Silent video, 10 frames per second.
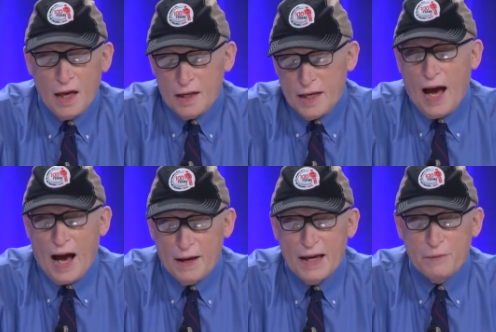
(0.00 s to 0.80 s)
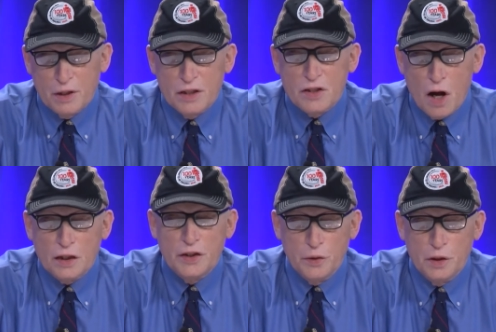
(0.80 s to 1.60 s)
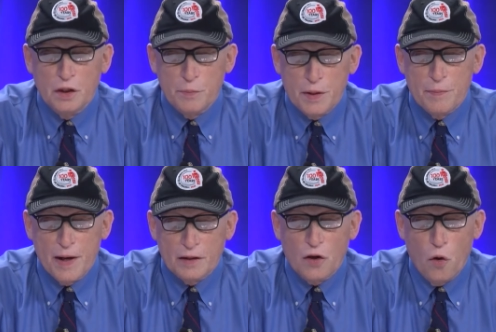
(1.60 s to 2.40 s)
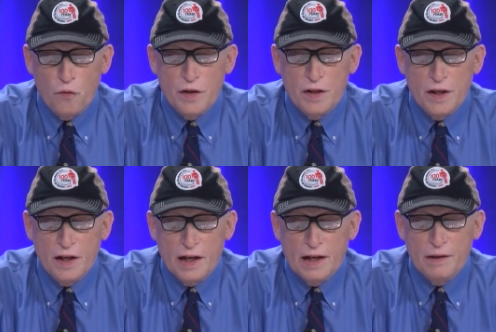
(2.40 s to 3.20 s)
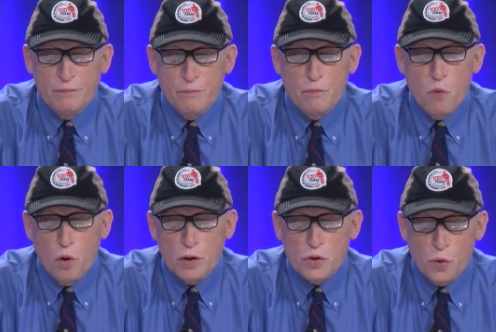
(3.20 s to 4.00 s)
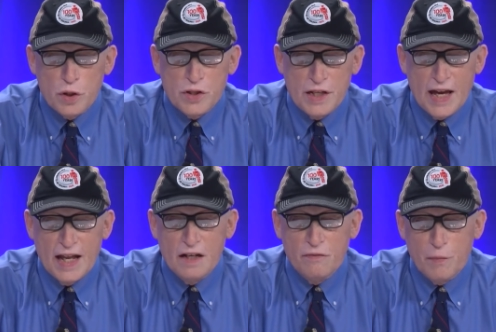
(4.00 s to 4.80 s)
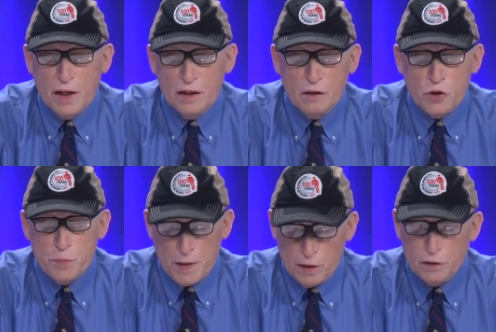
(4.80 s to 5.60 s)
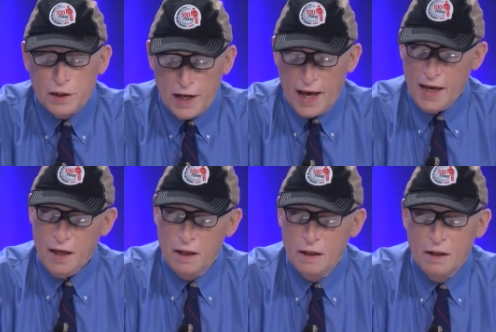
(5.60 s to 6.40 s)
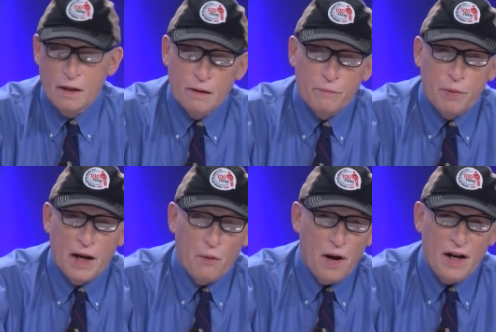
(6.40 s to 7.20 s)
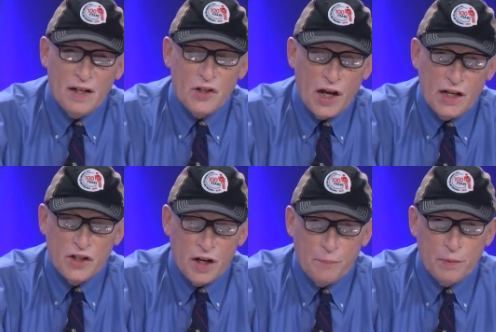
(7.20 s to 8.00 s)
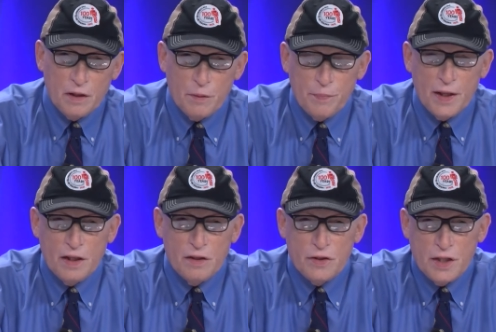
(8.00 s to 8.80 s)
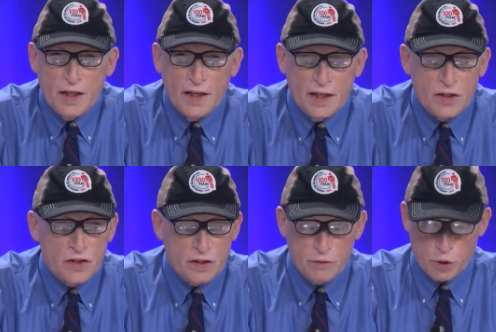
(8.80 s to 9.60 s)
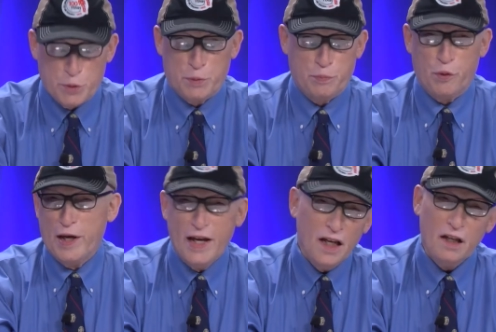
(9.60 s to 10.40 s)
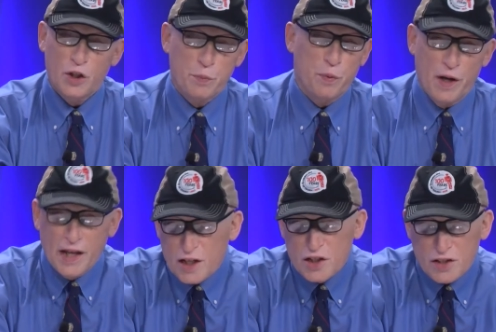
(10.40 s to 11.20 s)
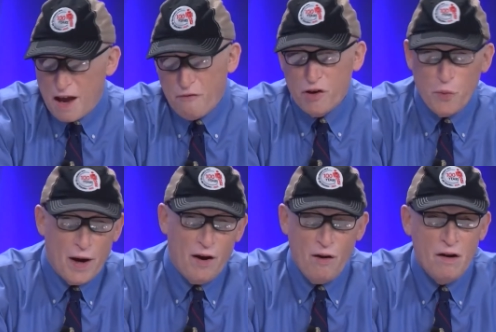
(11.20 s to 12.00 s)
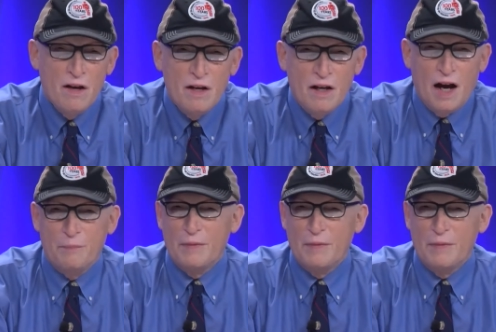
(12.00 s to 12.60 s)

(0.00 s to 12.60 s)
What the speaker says: yeah, I am going to talk to you a little bit about COVID, more towards the end of my little spiel today. But I wanted to change it up a little bit. You see, it's spring. Spring is everywhere. I'm